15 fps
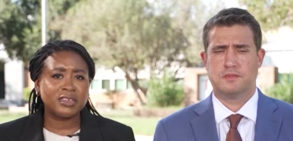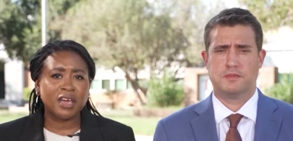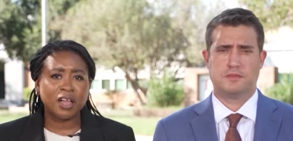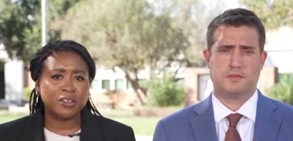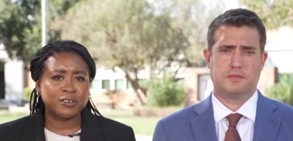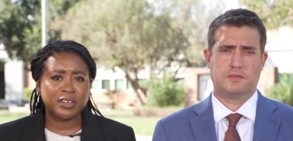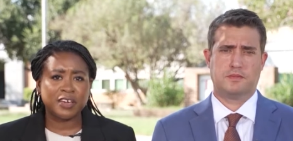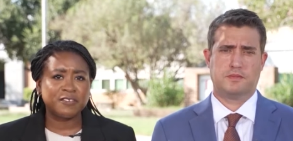
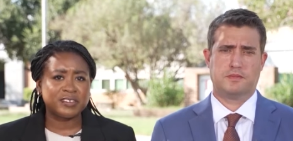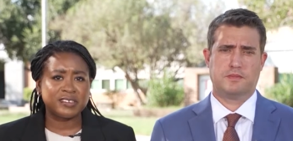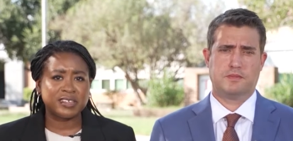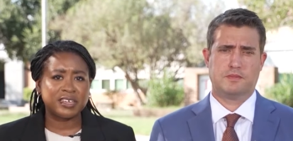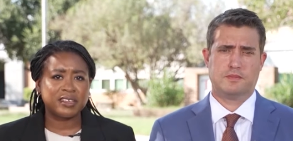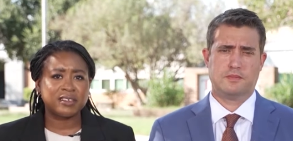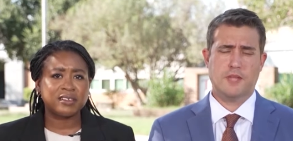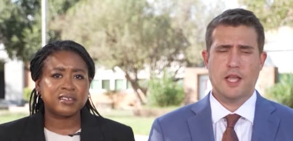
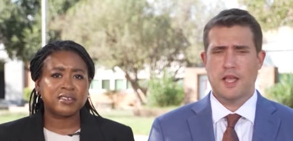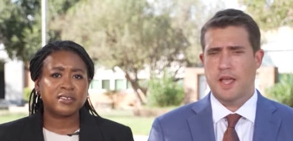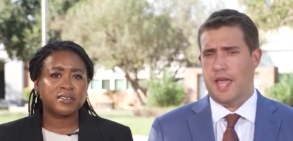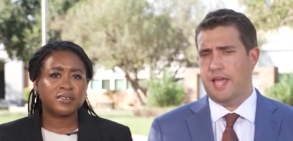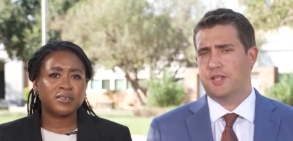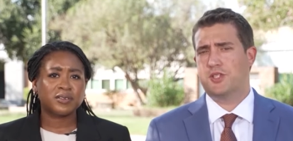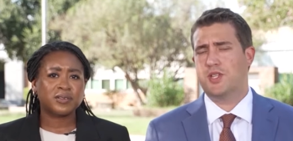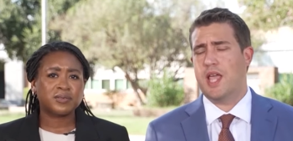Speaker 1: deficit.
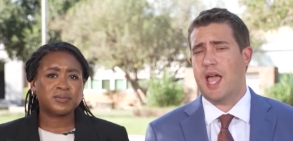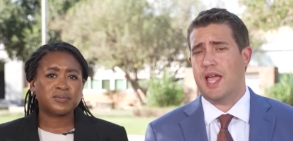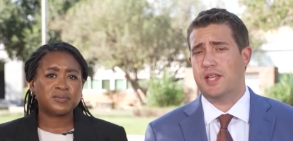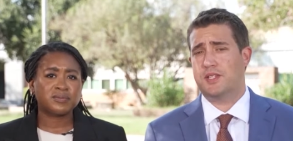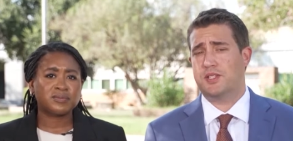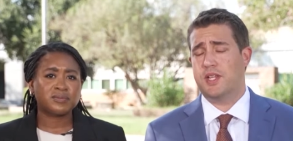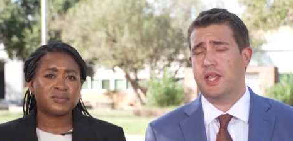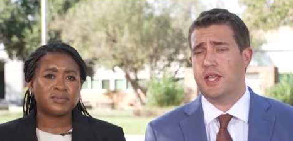
Speaker 2: Hays
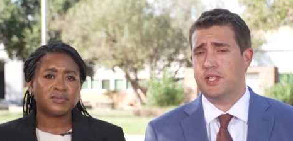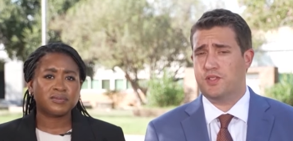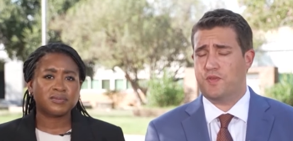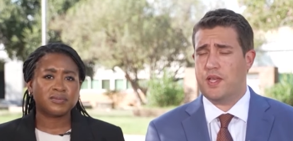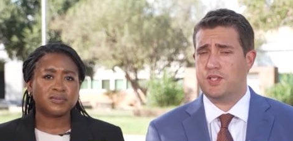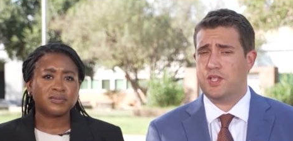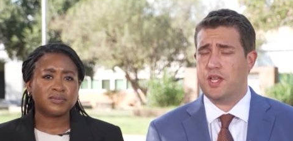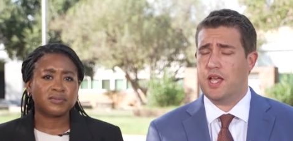CISD is
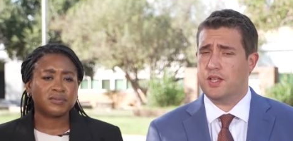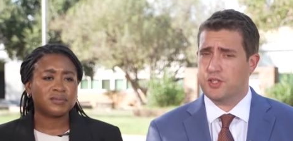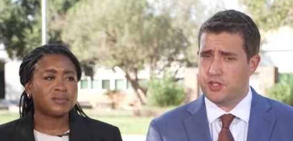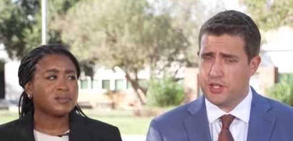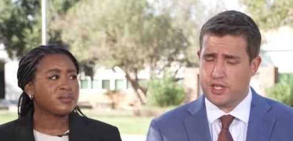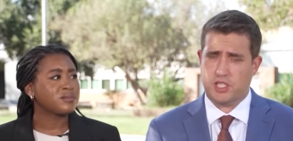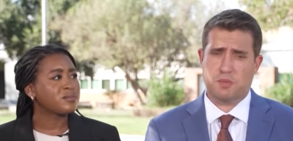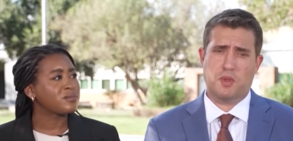facing a
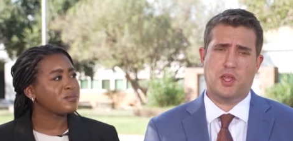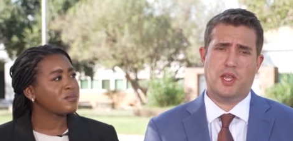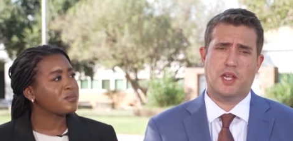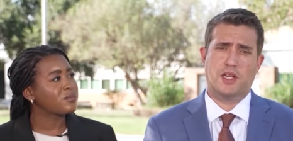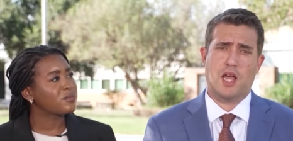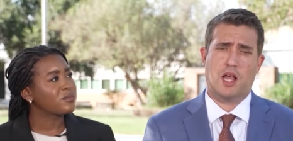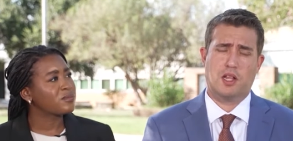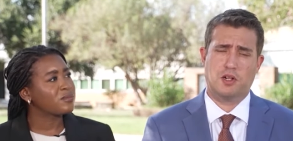$6
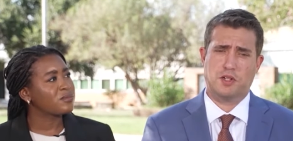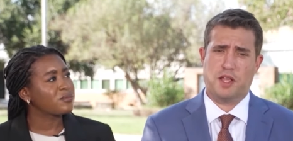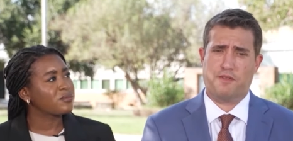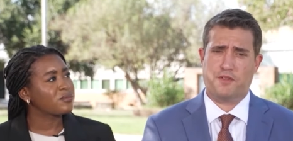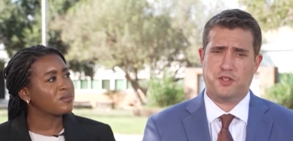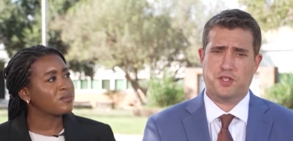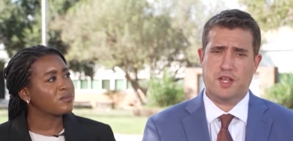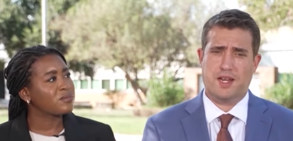million
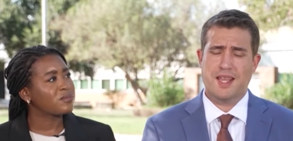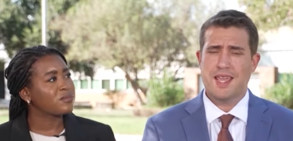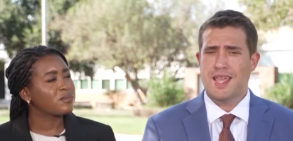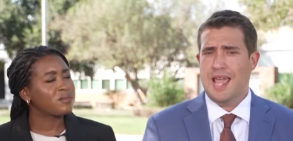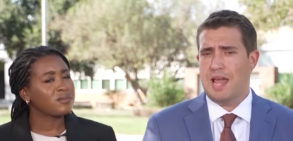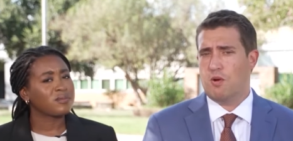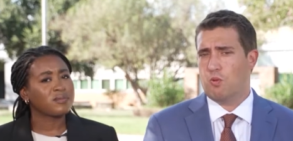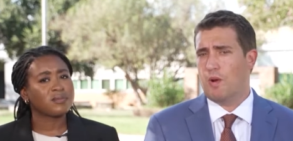deficit,
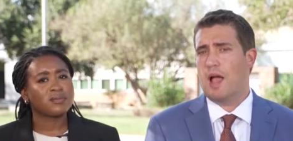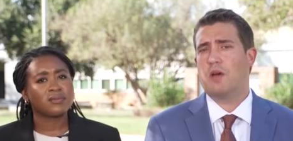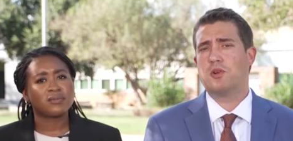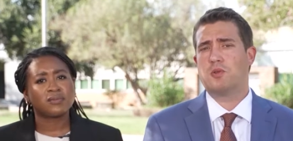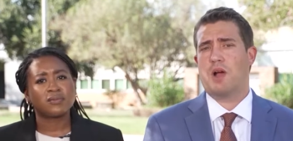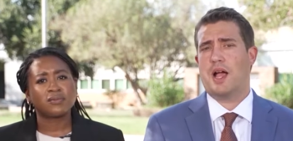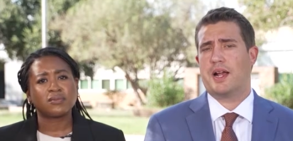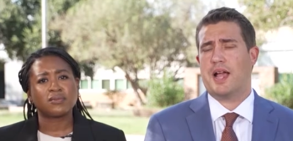and Round
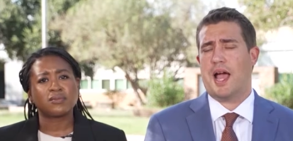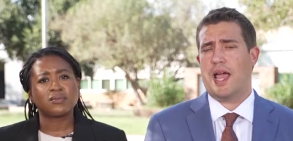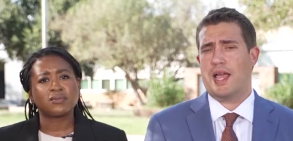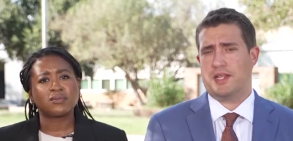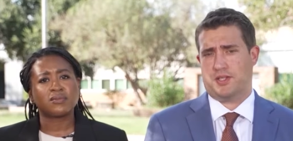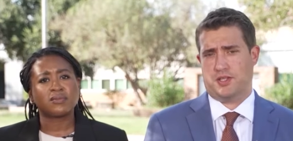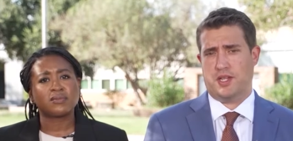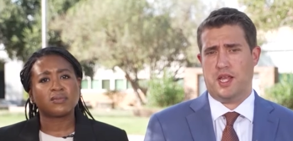Rock
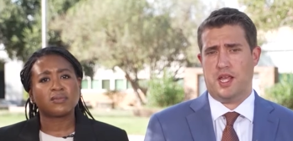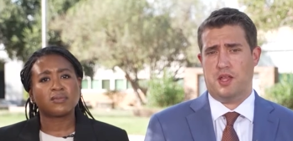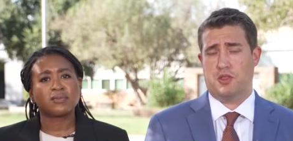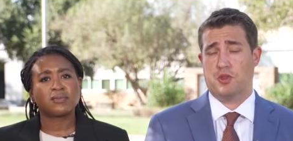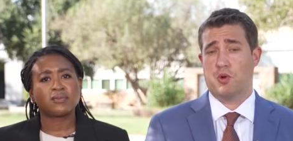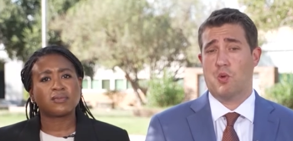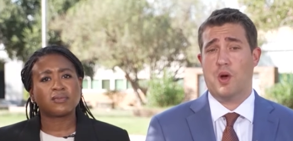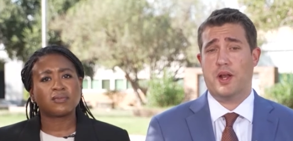ISD,
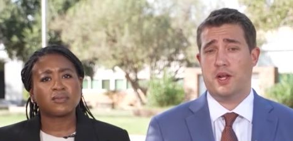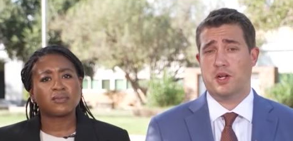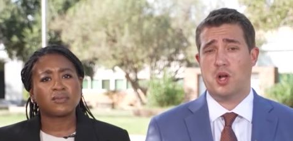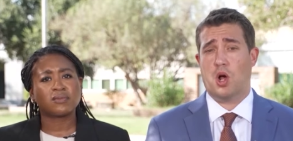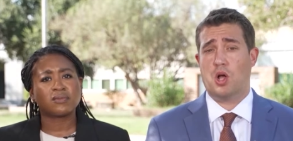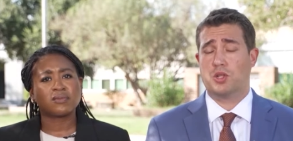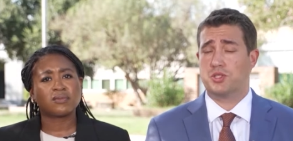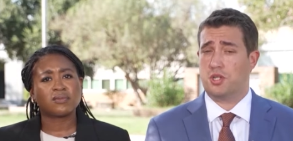through what it
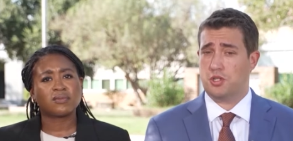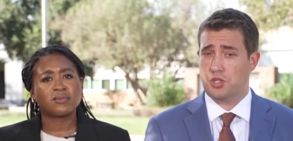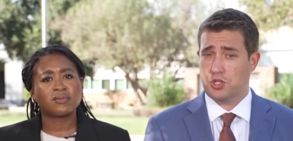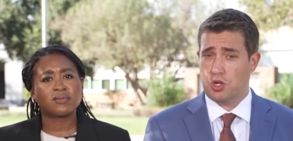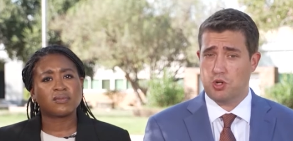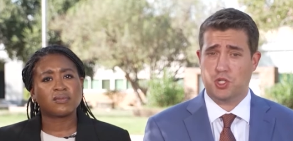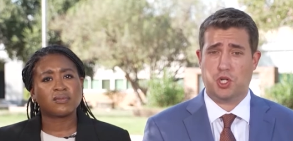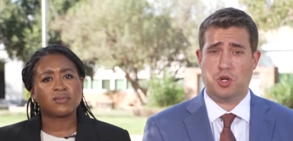calls
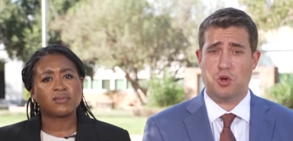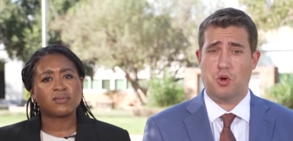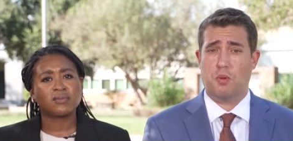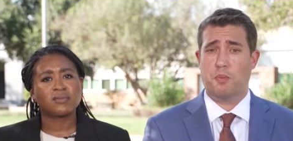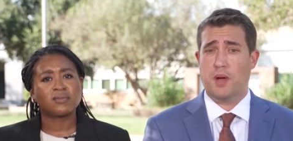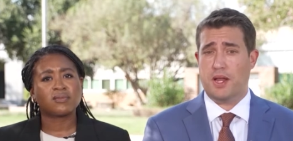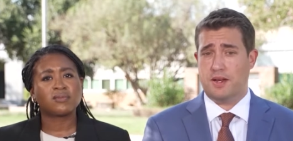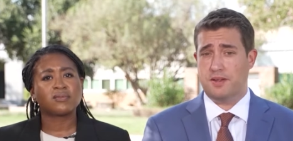surgical
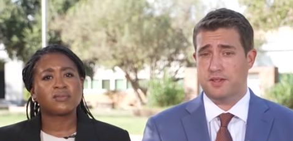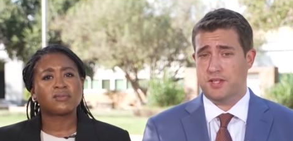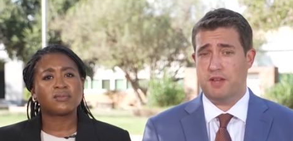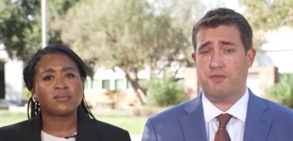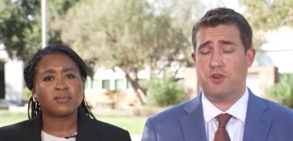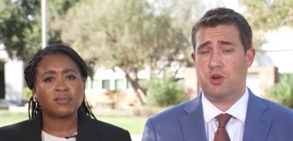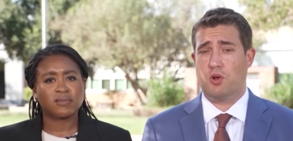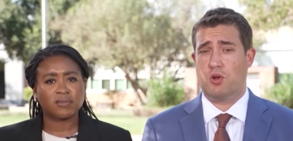but
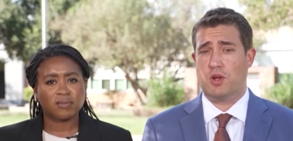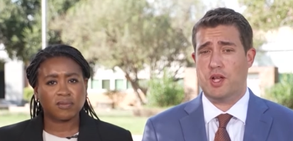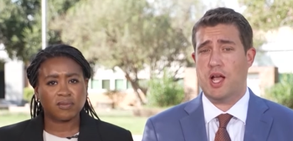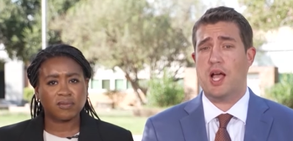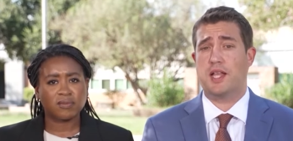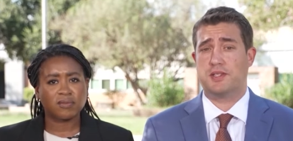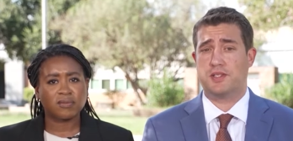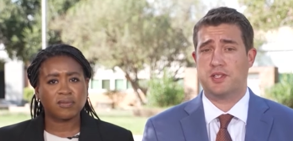difficult
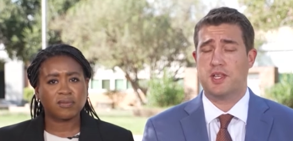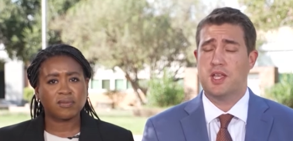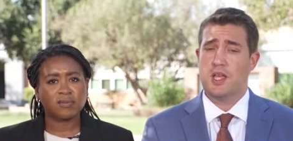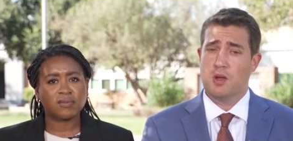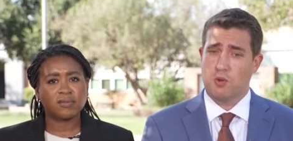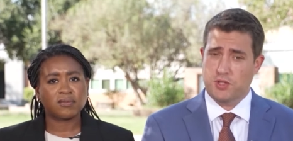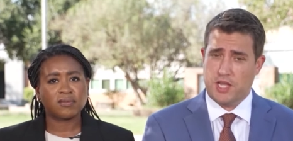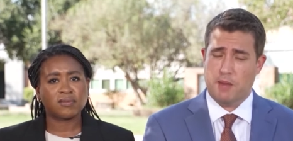cuts,
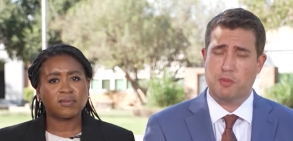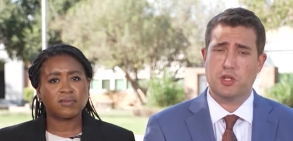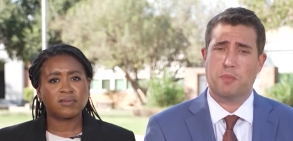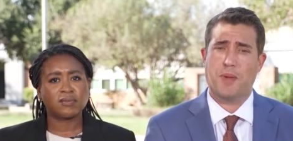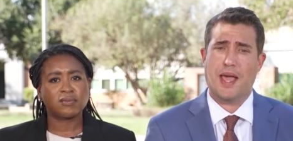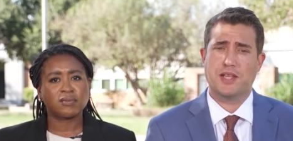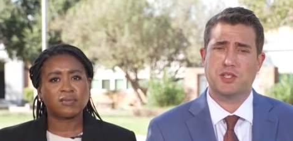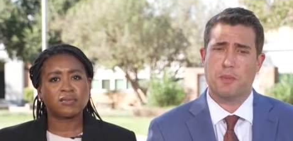was able to
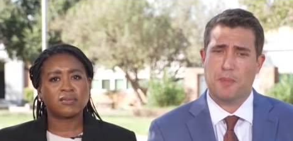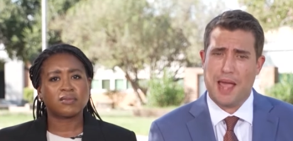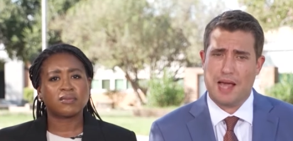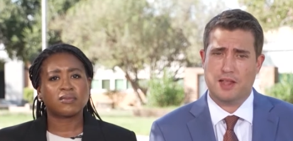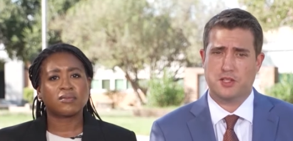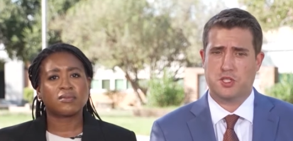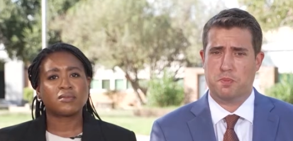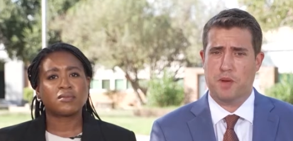pass a
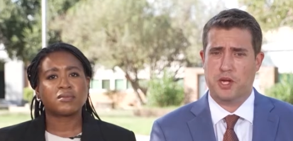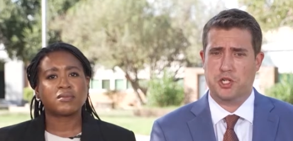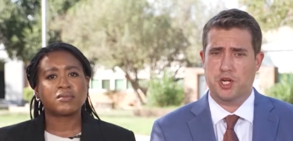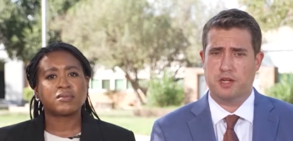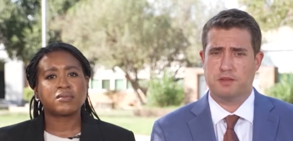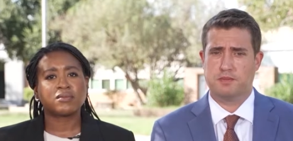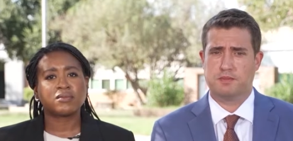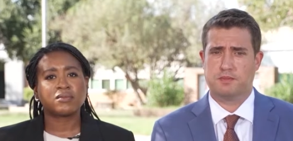balanced budget.